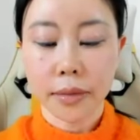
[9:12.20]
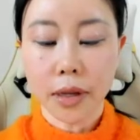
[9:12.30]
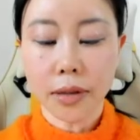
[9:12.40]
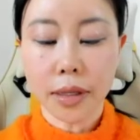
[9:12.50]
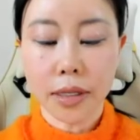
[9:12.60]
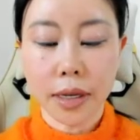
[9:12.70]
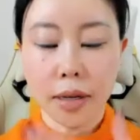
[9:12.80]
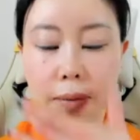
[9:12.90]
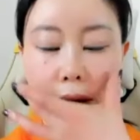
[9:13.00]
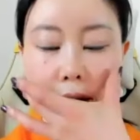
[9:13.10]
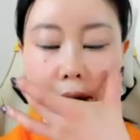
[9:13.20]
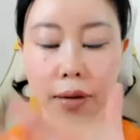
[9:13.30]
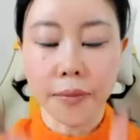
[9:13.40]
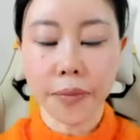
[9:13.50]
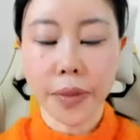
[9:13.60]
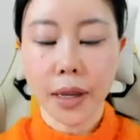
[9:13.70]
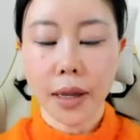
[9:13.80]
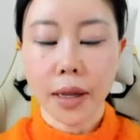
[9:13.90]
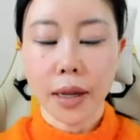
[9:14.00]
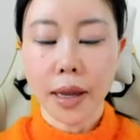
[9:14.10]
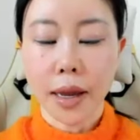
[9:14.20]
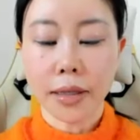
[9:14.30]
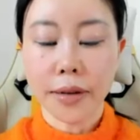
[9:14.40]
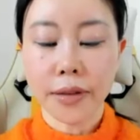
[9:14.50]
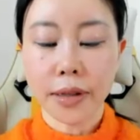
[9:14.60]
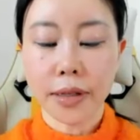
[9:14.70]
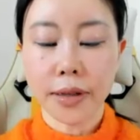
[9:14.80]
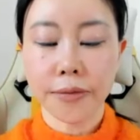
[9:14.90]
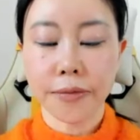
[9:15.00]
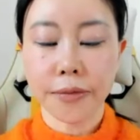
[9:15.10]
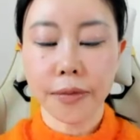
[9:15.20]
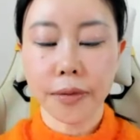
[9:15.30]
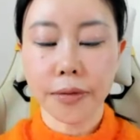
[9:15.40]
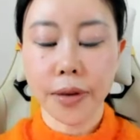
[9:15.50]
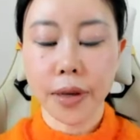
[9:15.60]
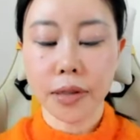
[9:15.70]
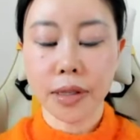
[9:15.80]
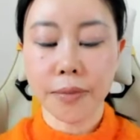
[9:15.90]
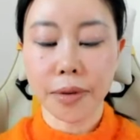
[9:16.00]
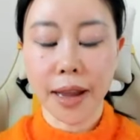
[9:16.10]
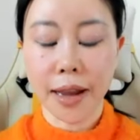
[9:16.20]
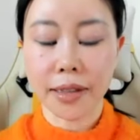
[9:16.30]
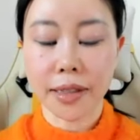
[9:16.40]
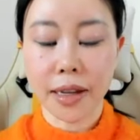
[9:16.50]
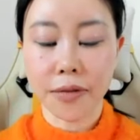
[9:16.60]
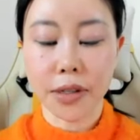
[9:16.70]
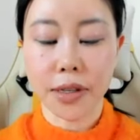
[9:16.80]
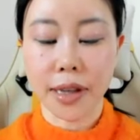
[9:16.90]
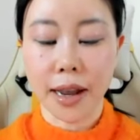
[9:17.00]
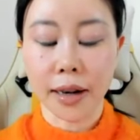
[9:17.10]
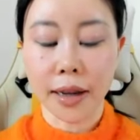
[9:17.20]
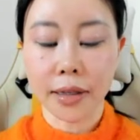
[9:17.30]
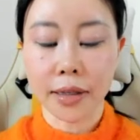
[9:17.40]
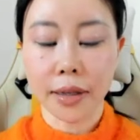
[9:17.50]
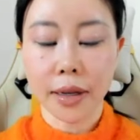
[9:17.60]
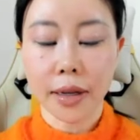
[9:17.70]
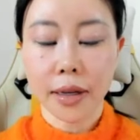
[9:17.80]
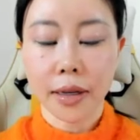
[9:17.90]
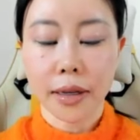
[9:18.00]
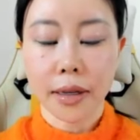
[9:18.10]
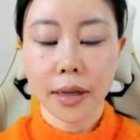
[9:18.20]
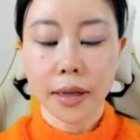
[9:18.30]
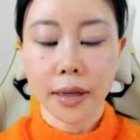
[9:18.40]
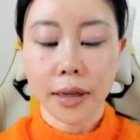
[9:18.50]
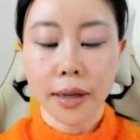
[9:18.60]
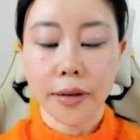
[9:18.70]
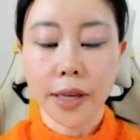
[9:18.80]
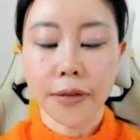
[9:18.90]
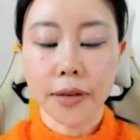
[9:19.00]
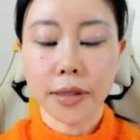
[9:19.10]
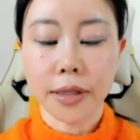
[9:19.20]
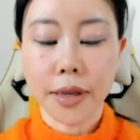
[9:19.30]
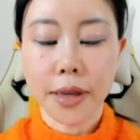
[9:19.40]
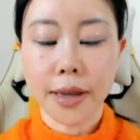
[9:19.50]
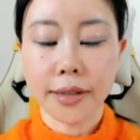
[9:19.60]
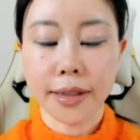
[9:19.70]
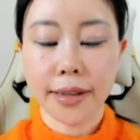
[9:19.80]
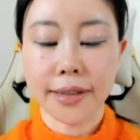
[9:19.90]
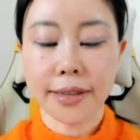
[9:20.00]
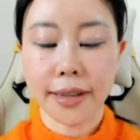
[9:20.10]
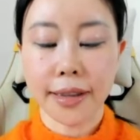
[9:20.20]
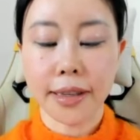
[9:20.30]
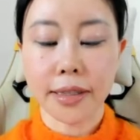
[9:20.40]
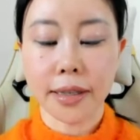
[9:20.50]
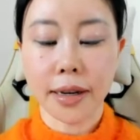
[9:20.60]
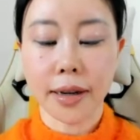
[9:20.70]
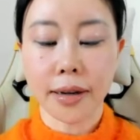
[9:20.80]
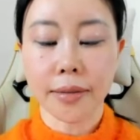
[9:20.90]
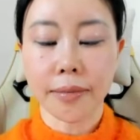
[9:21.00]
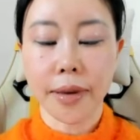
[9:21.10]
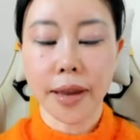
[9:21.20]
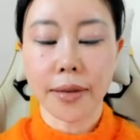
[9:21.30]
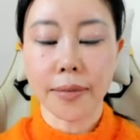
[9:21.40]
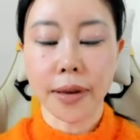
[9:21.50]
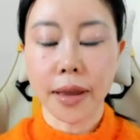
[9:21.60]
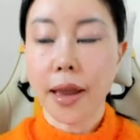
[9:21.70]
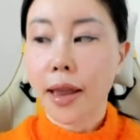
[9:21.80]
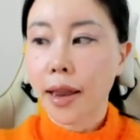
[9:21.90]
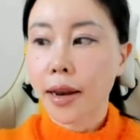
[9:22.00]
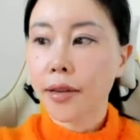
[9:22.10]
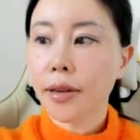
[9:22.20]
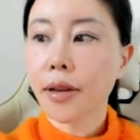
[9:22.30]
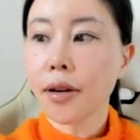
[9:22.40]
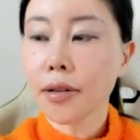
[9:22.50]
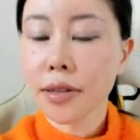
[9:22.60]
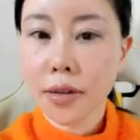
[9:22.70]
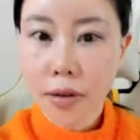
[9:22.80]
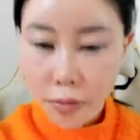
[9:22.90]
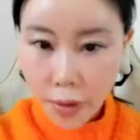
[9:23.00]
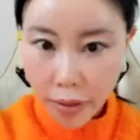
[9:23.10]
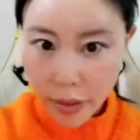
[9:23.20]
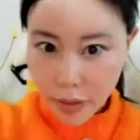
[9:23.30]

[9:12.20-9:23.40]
Not the cheek, but the, yeah, I definitely feel some black stuff, which is eyelash. If you see it, it's easier, maybe. And you can also with